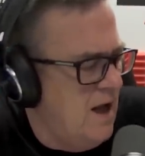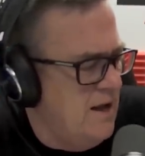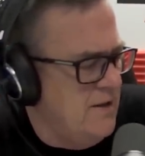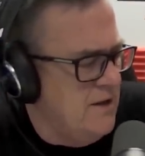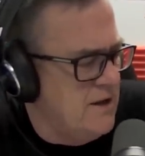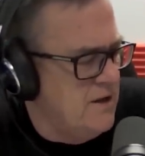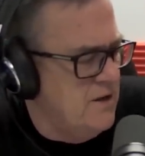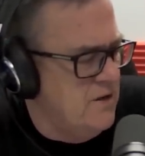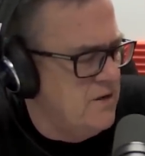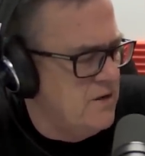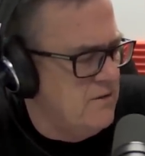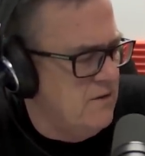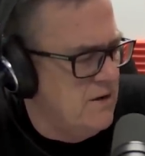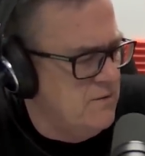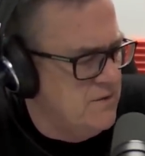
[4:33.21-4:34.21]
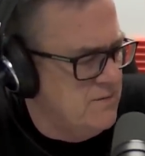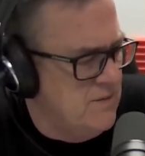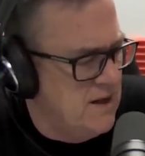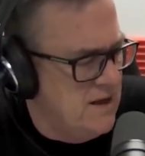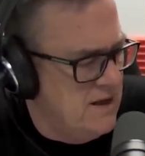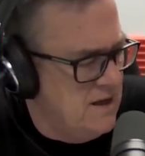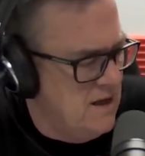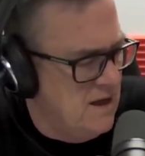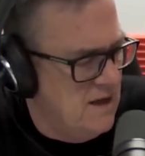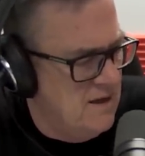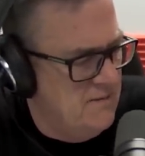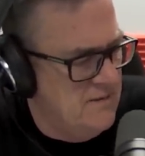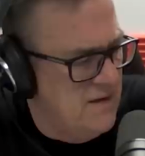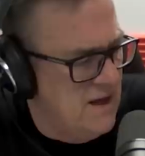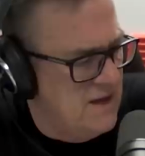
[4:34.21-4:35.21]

I think you'd agree with me, um,